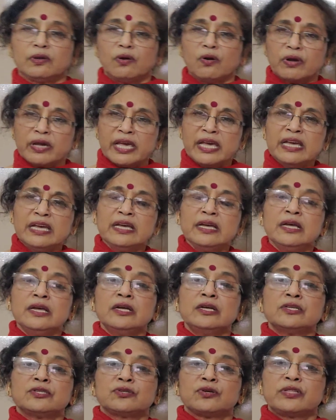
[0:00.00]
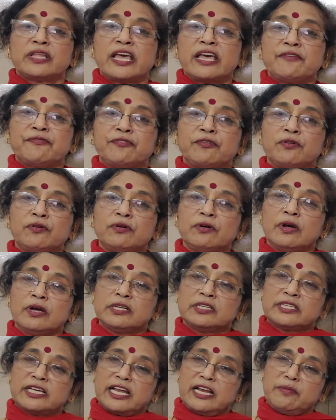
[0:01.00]
Okay, so therefore
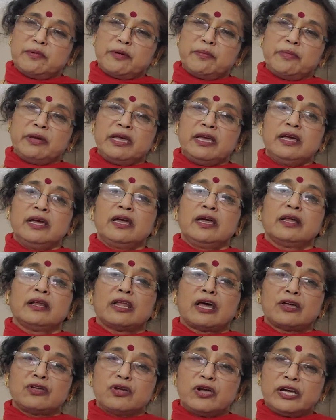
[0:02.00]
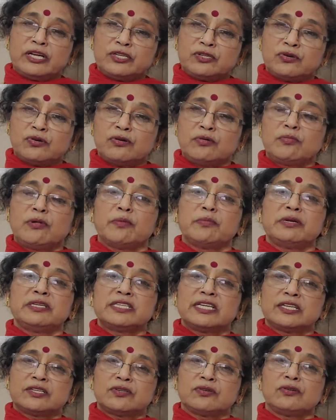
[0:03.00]
Tell mommy, now you're at home,
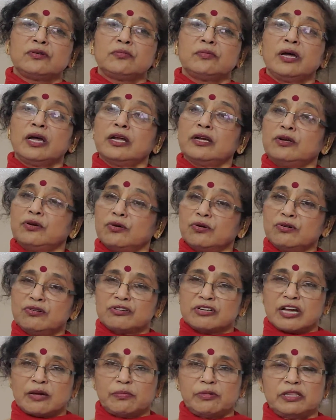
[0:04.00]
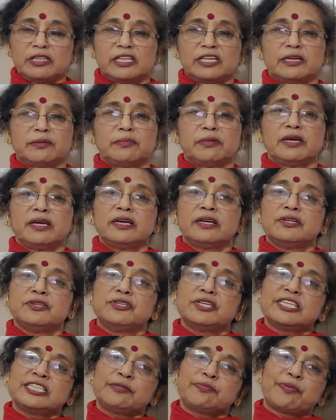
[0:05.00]
mommy's at home. Don't trouble them.
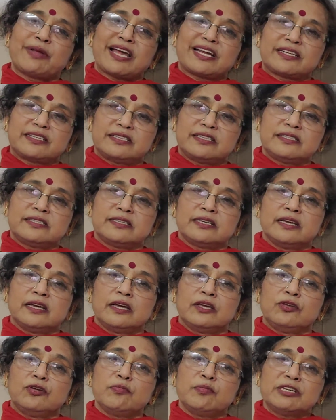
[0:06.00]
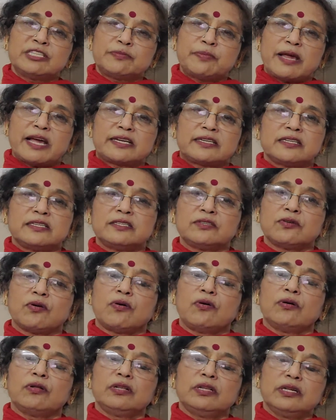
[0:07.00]
Just practice. You must practice
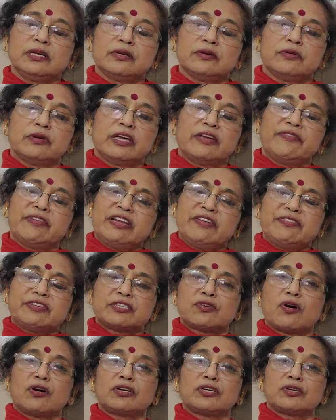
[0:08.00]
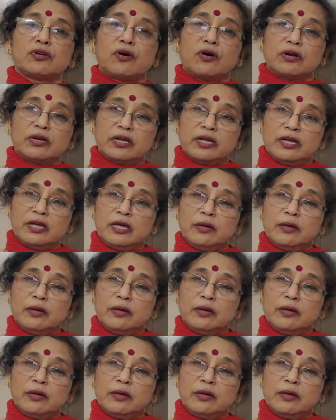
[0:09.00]
all, even if it's not taught.